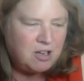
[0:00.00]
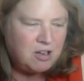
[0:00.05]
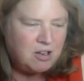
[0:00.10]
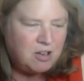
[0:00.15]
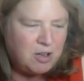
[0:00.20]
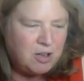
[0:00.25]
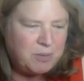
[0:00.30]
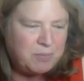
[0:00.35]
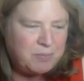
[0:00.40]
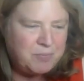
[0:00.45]

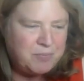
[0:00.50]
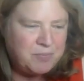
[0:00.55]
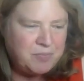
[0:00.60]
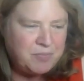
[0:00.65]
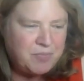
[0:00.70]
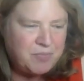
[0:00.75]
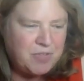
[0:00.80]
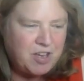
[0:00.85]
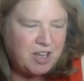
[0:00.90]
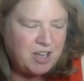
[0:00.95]

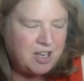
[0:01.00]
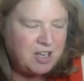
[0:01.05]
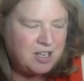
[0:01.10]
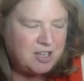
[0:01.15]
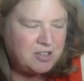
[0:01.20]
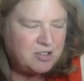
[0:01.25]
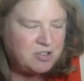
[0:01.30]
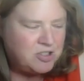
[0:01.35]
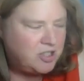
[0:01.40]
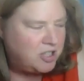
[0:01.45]

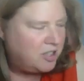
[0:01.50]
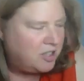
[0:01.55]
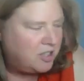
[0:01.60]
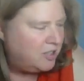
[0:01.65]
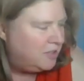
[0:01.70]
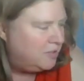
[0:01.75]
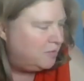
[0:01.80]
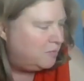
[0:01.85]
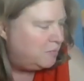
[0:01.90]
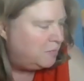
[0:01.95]
And
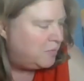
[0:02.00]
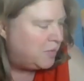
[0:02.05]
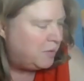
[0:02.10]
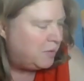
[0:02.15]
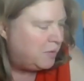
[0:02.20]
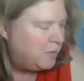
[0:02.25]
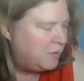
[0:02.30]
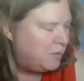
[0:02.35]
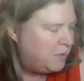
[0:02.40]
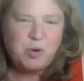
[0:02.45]

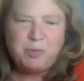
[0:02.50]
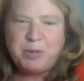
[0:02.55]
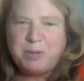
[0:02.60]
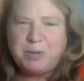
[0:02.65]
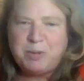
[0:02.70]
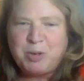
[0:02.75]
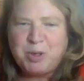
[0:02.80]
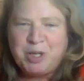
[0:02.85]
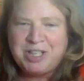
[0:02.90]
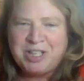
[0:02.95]
maybe I will be
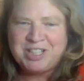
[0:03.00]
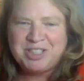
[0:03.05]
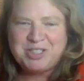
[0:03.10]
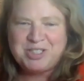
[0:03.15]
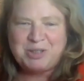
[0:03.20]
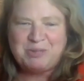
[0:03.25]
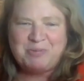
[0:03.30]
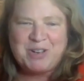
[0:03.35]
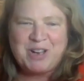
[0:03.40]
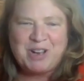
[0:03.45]
pulling
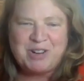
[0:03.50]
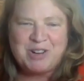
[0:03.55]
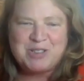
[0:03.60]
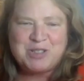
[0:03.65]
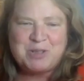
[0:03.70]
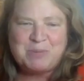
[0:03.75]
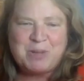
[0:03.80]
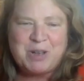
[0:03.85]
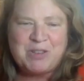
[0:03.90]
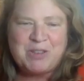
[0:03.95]
some
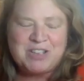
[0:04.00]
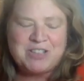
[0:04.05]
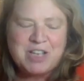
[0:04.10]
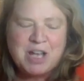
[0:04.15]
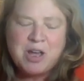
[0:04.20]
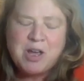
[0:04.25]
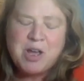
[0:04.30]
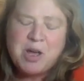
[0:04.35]
cards about this,